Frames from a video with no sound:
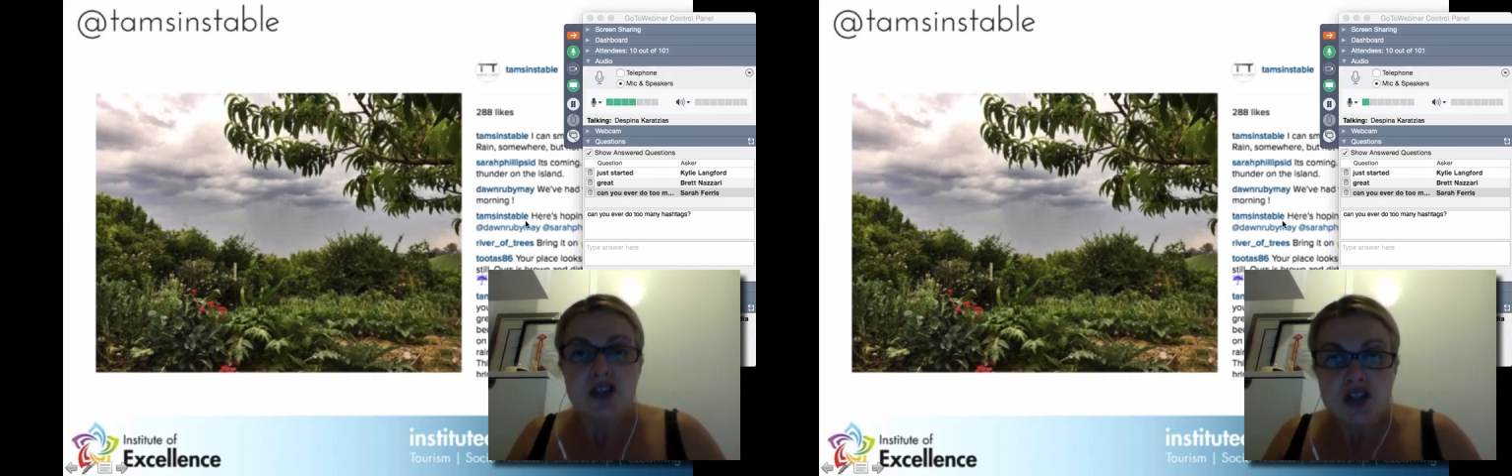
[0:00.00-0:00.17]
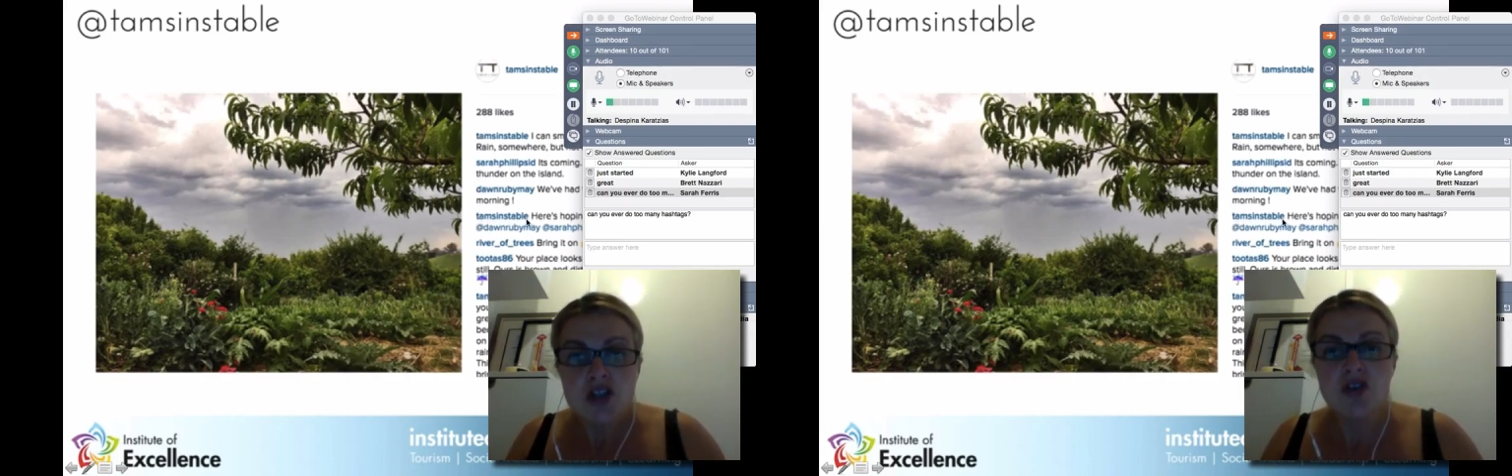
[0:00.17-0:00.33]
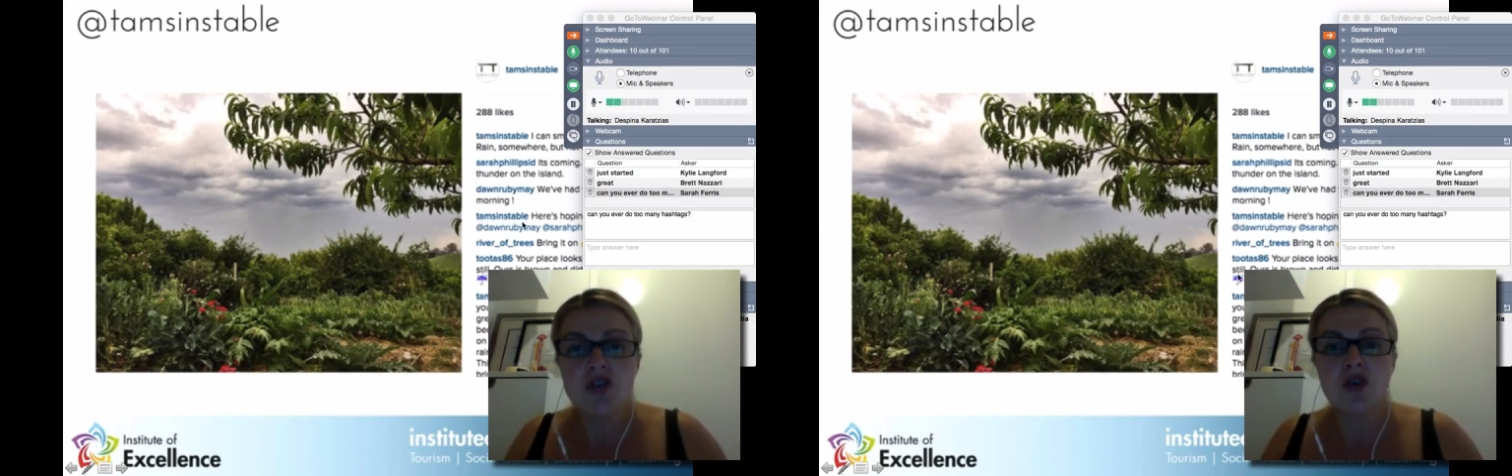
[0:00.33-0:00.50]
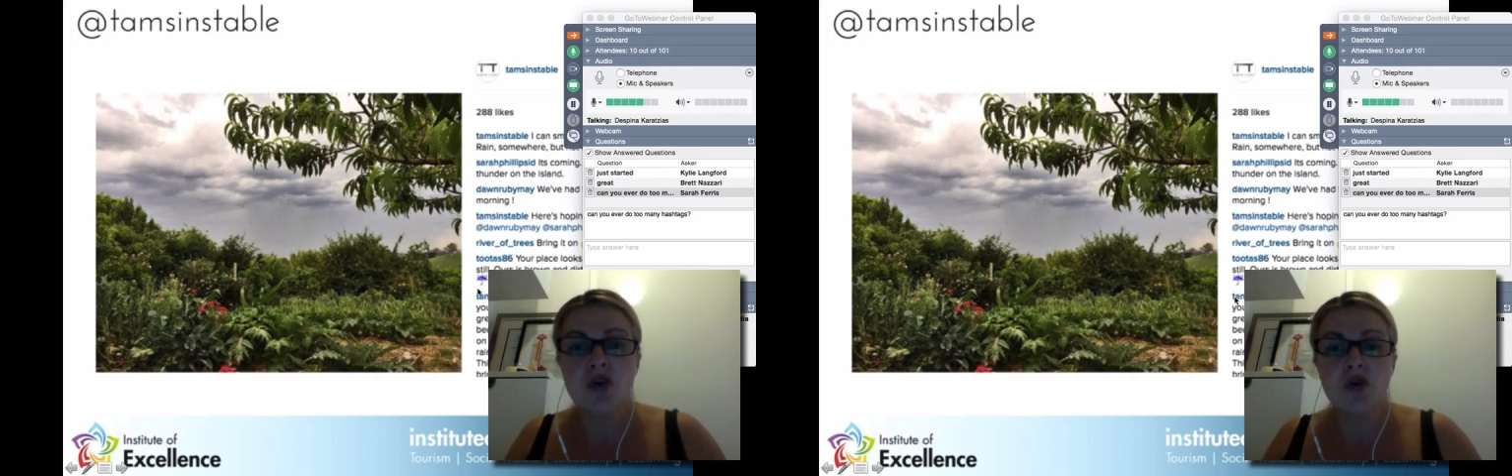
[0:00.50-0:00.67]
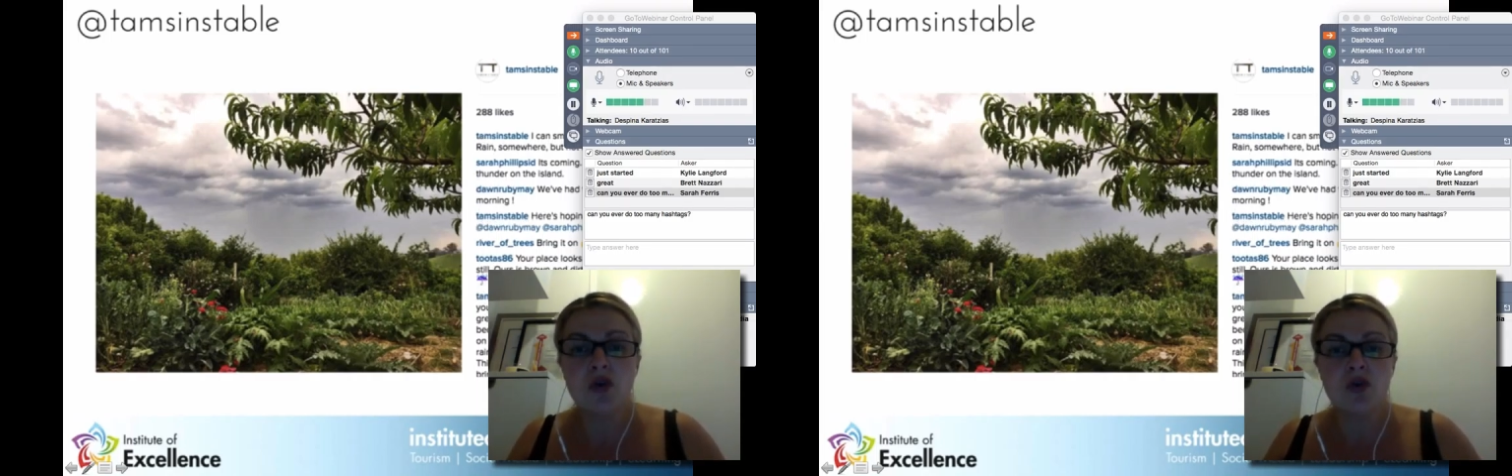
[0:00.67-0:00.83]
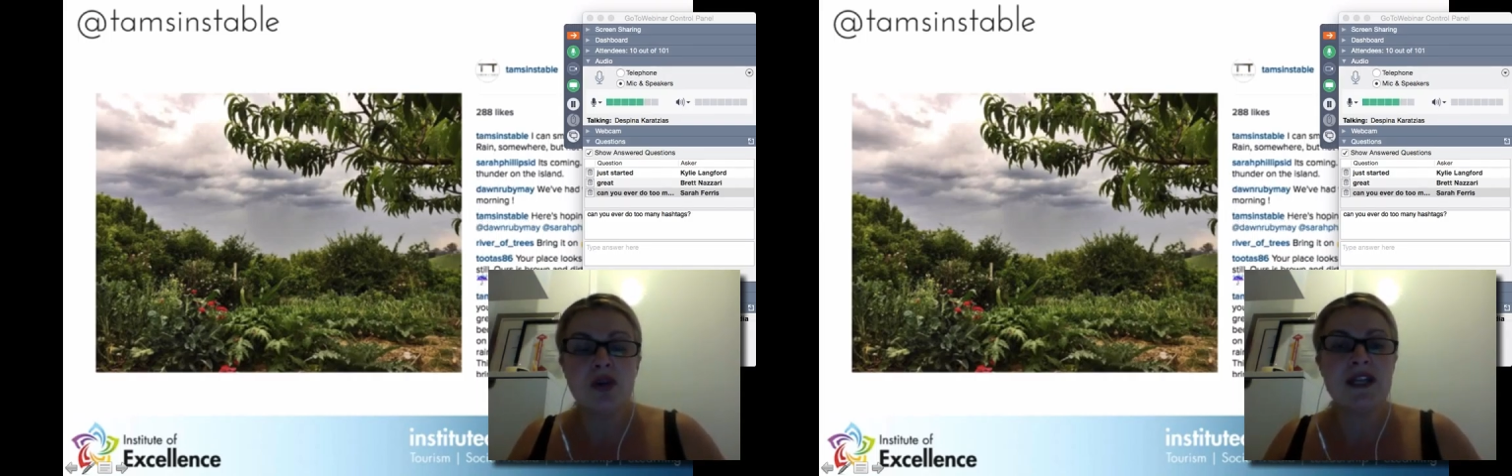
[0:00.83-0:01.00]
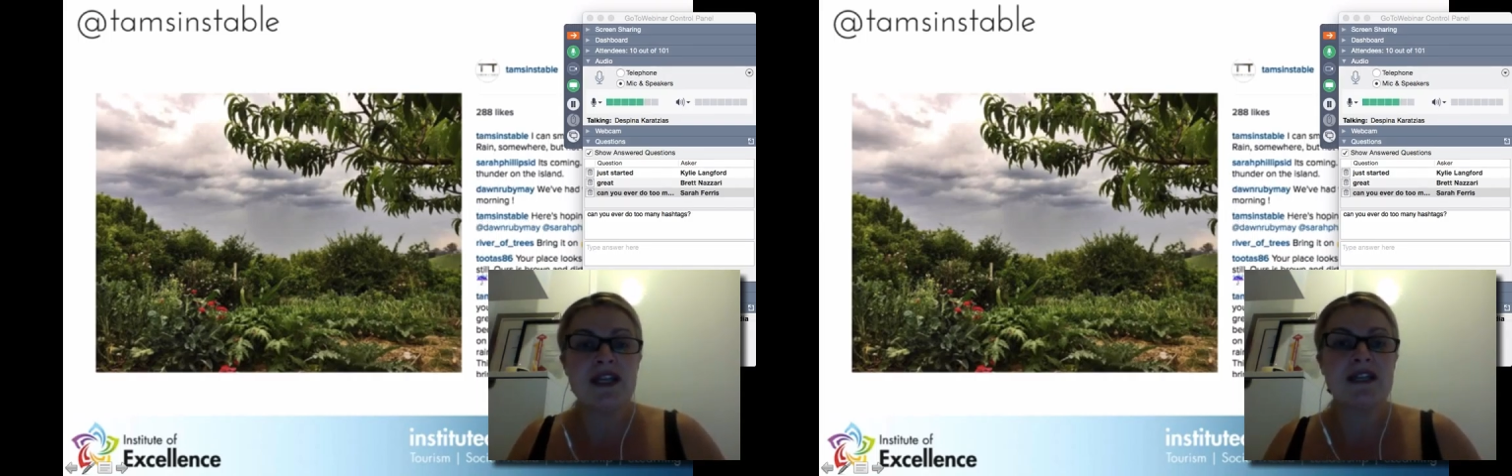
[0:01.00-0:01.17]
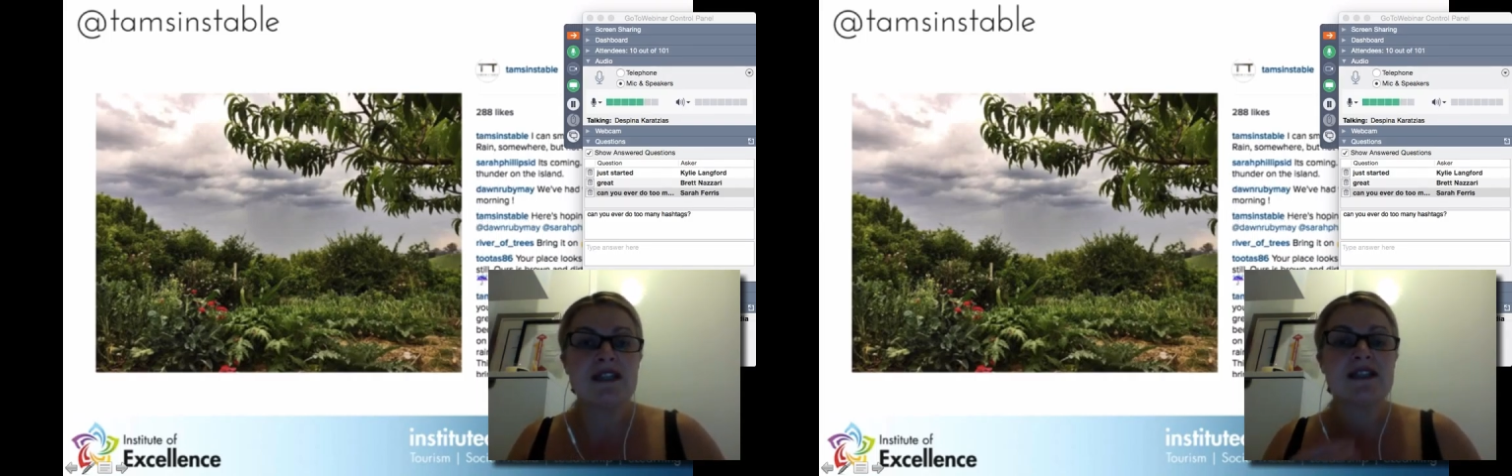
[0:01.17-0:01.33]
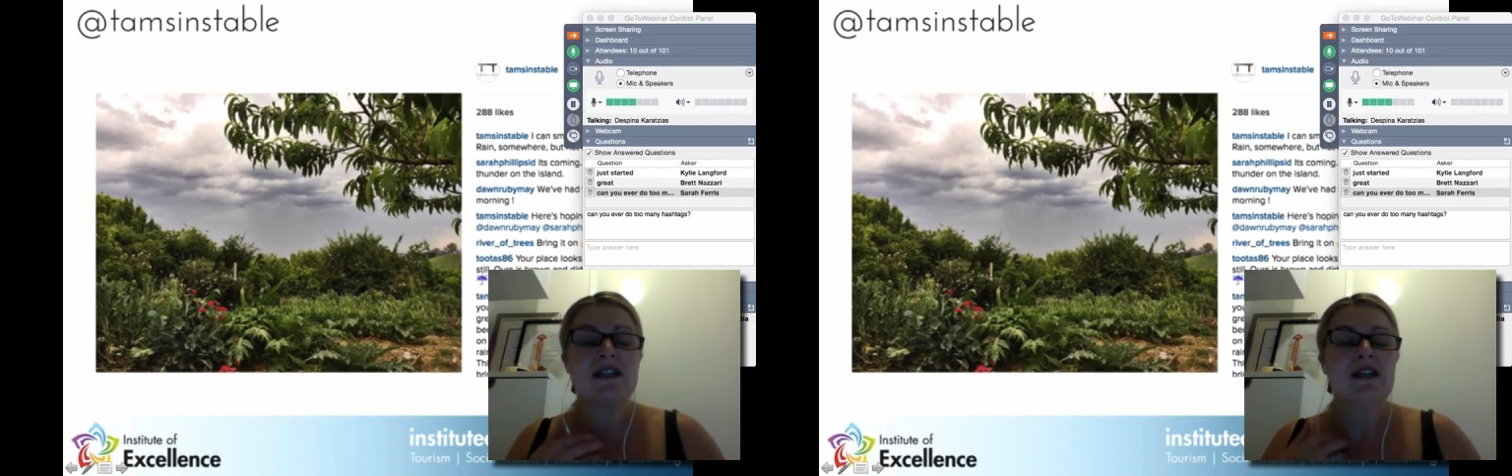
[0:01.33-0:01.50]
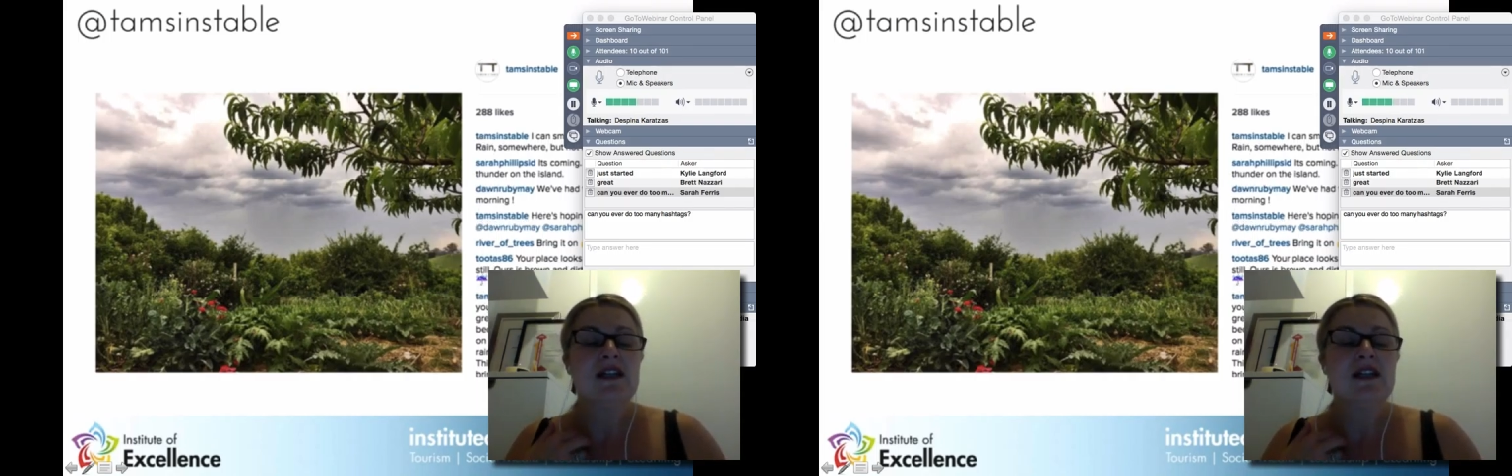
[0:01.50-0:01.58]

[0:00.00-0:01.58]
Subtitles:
to her audience.